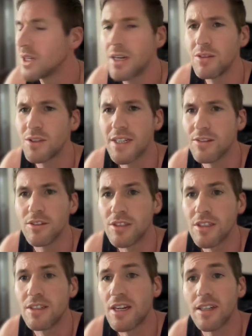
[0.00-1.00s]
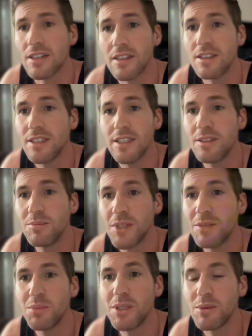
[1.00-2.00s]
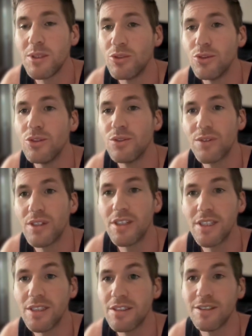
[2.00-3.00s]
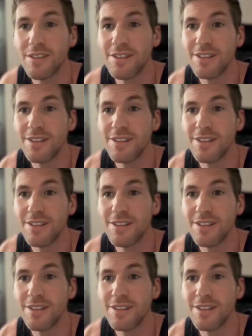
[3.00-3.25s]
forget, there's a technical name that people use for this.